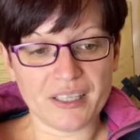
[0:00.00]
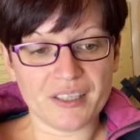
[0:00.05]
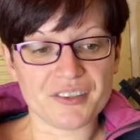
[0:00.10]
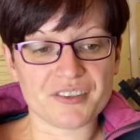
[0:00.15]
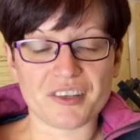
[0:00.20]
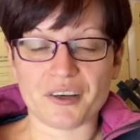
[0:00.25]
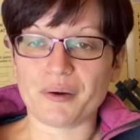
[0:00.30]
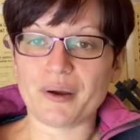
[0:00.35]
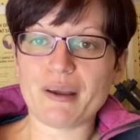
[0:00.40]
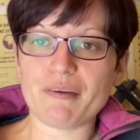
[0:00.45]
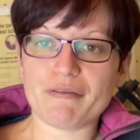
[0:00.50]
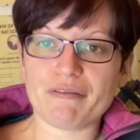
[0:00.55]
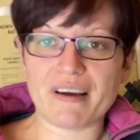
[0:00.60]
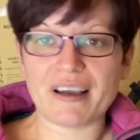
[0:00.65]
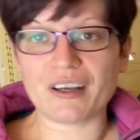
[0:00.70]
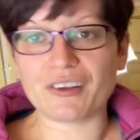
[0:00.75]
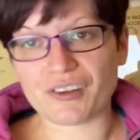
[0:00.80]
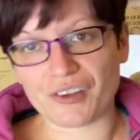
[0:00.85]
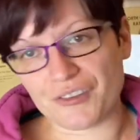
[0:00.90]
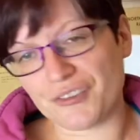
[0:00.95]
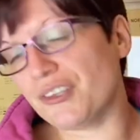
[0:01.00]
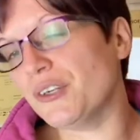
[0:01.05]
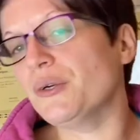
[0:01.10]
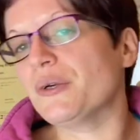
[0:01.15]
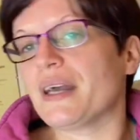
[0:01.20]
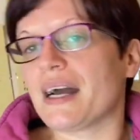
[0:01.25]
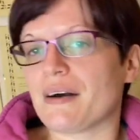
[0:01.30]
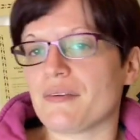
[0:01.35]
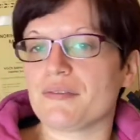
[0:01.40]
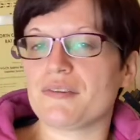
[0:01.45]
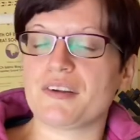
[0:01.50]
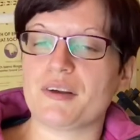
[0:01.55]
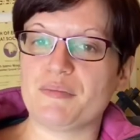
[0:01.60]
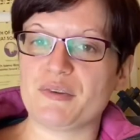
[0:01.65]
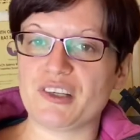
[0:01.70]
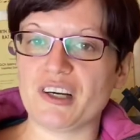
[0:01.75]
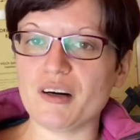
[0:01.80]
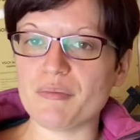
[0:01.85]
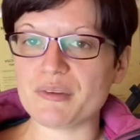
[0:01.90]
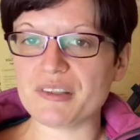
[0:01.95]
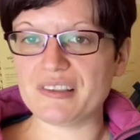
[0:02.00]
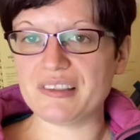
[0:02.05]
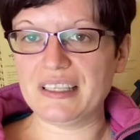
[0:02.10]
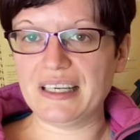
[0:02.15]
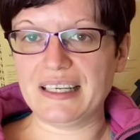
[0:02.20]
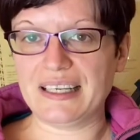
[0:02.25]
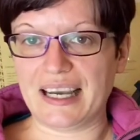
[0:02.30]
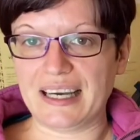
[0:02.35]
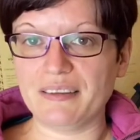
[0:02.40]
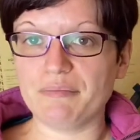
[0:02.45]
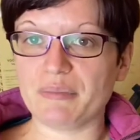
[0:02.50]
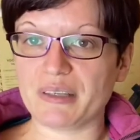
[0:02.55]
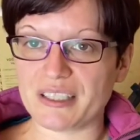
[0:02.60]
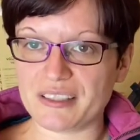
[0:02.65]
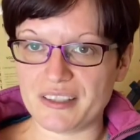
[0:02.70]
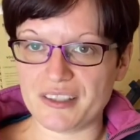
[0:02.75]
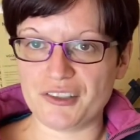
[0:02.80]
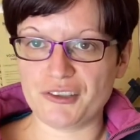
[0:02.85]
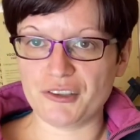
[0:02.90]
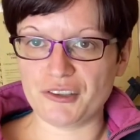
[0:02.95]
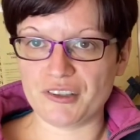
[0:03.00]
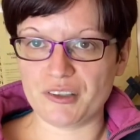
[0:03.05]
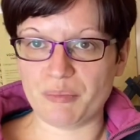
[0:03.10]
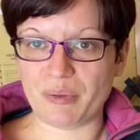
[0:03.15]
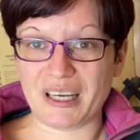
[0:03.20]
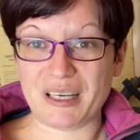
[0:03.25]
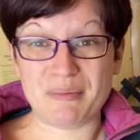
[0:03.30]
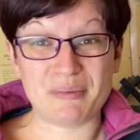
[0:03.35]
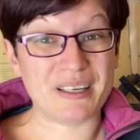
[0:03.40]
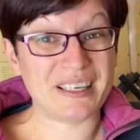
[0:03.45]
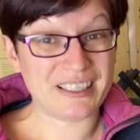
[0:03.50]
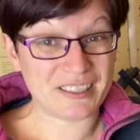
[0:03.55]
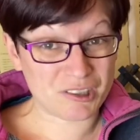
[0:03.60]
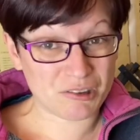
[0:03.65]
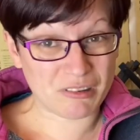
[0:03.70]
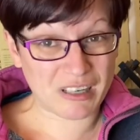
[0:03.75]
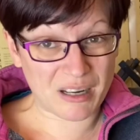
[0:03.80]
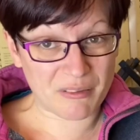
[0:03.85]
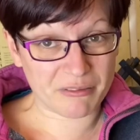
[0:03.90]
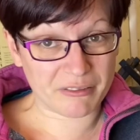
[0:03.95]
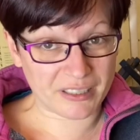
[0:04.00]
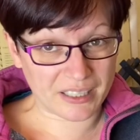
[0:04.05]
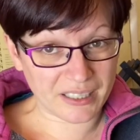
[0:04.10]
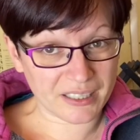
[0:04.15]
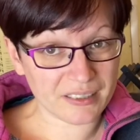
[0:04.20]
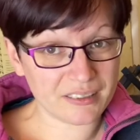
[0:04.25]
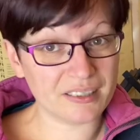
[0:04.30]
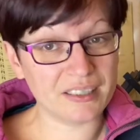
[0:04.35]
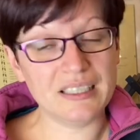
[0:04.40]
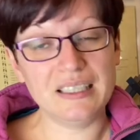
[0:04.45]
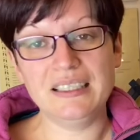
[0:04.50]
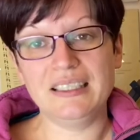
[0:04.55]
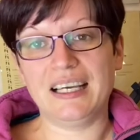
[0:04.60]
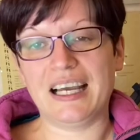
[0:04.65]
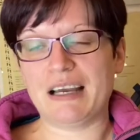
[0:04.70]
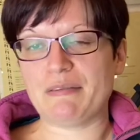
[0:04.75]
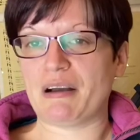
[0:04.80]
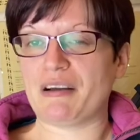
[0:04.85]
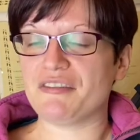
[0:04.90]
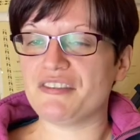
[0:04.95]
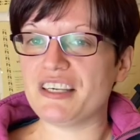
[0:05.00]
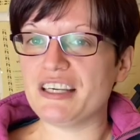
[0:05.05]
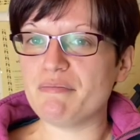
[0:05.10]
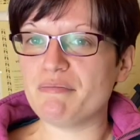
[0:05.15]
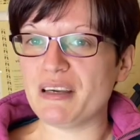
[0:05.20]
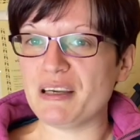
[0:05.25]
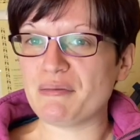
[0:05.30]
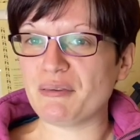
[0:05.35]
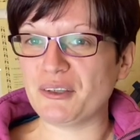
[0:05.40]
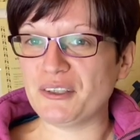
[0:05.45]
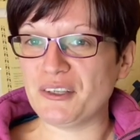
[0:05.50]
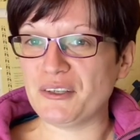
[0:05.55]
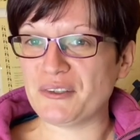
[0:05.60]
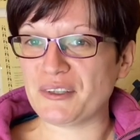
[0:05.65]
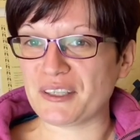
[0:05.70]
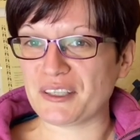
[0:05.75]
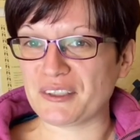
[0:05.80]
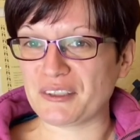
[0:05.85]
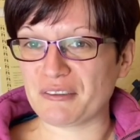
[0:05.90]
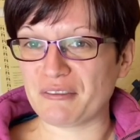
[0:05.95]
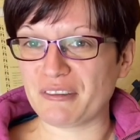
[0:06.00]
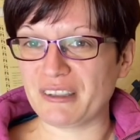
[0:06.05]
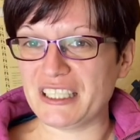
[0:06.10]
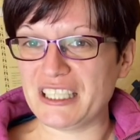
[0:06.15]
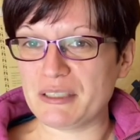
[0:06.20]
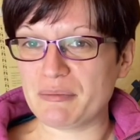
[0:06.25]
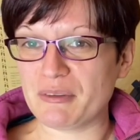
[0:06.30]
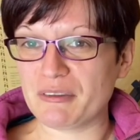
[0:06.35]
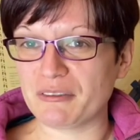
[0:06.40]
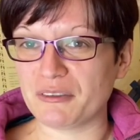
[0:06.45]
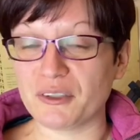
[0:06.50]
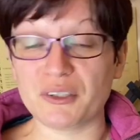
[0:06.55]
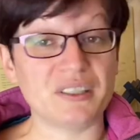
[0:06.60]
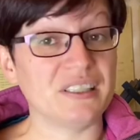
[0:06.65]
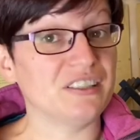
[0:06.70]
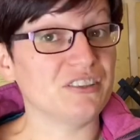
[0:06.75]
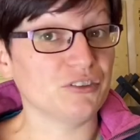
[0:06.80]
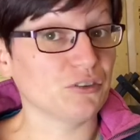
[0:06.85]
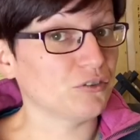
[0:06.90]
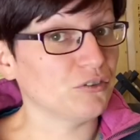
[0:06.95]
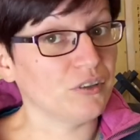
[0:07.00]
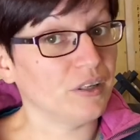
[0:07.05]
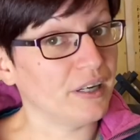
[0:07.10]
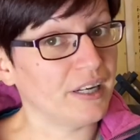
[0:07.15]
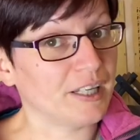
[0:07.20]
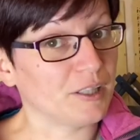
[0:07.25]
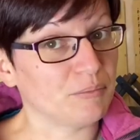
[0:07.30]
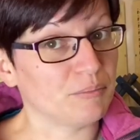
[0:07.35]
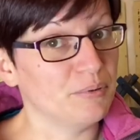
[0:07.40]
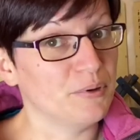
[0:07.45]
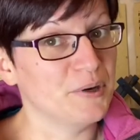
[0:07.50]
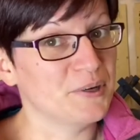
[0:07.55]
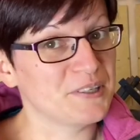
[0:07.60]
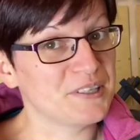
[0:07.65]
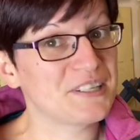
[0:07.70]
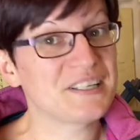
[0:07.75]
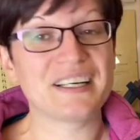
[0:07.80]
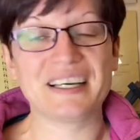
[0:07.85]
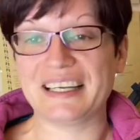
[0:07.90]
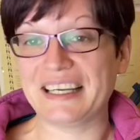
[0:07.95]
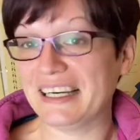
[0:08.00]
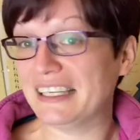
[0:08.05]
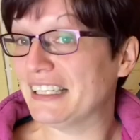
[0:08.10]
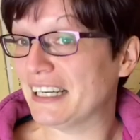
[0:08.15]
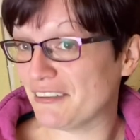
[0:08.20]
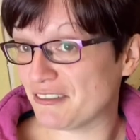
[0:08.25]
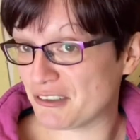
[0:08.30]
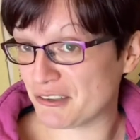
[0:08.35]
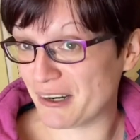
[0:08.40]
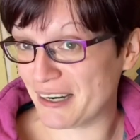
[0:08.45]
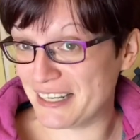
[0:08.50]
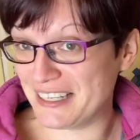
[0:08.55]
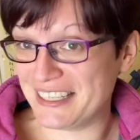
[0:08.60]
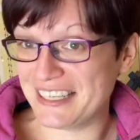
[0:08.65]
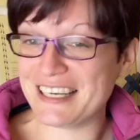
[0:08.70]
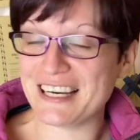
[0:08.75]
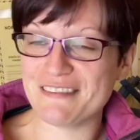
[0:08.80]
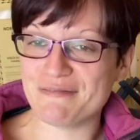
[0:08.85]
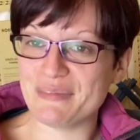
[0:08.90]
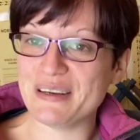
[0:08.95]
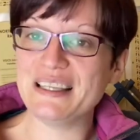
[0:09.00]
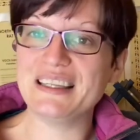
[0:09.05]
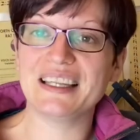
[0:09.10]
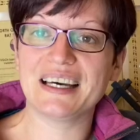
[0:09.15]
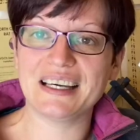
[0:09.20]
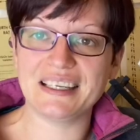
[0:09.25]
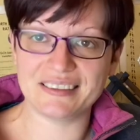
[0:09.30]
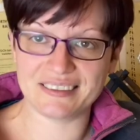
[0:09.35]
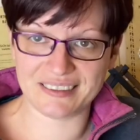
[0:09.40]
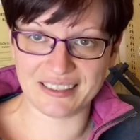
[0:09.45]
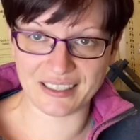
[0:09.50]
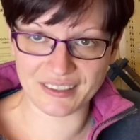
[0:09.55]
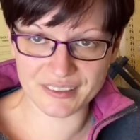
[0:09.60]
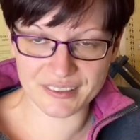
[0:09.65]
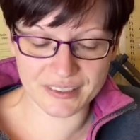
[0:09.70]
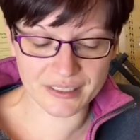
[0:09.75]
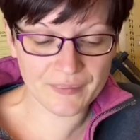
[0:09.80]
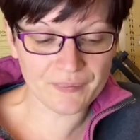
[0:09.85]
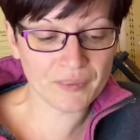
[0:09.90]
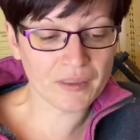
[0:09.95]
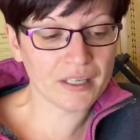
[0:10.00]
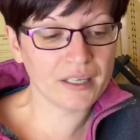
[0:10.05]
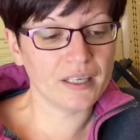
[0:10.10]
So it fails on two counts. Absorbency again, because it's just the paper, it's crap for that. And I've seen people use it under fleece before, this does not help much. Again, I've tried it, I've been there, it's nasty.